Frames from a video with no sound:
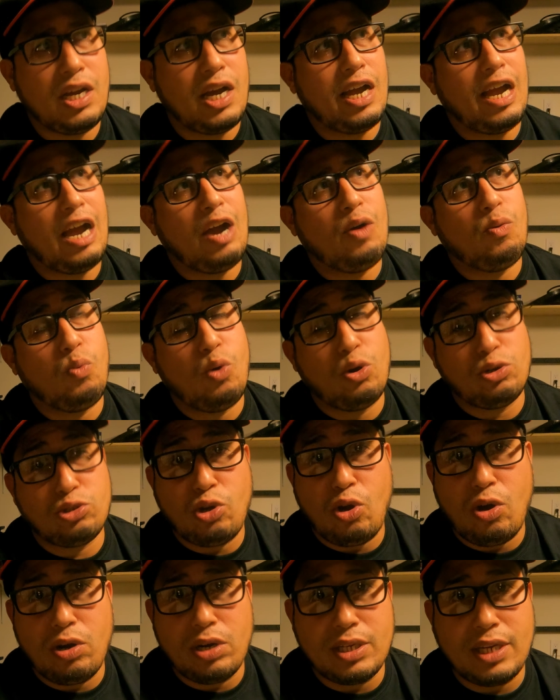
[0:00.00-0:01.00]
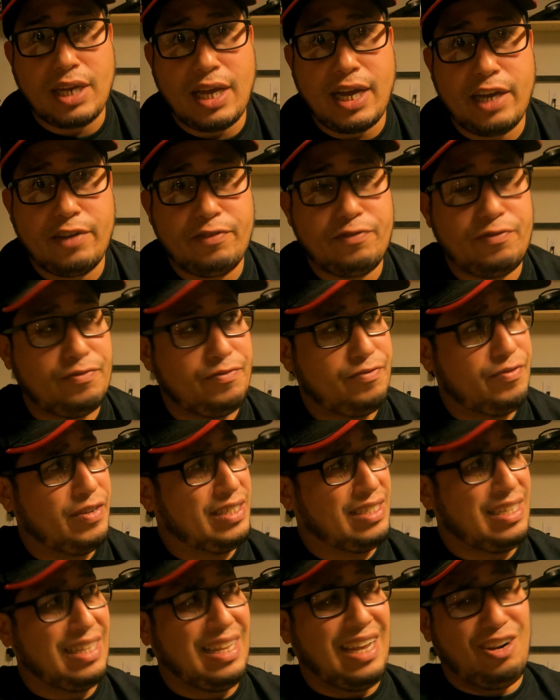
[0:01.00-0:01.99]
I worked hard in life,
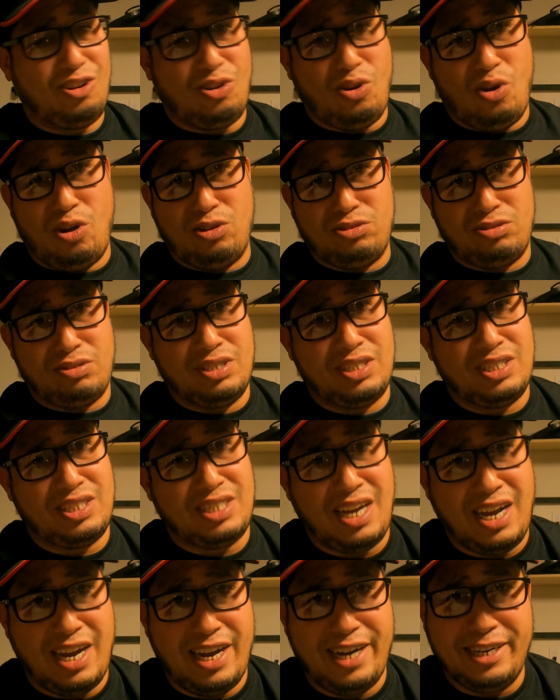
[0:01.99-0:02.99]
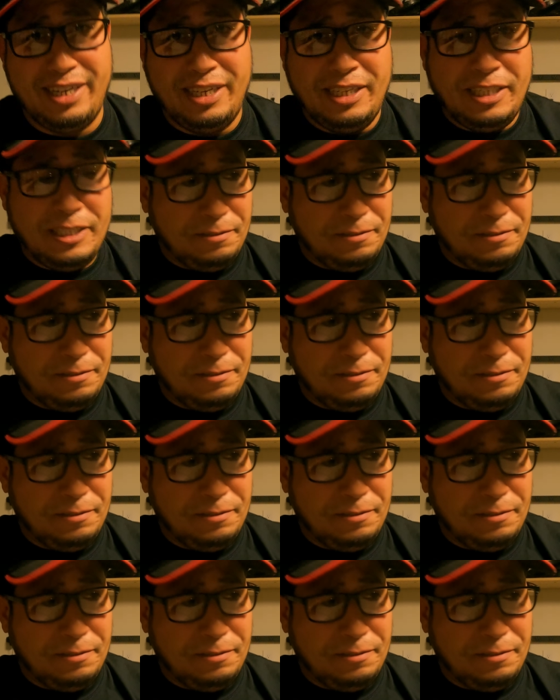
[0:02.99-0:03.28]
fixed a lot of cars on the side,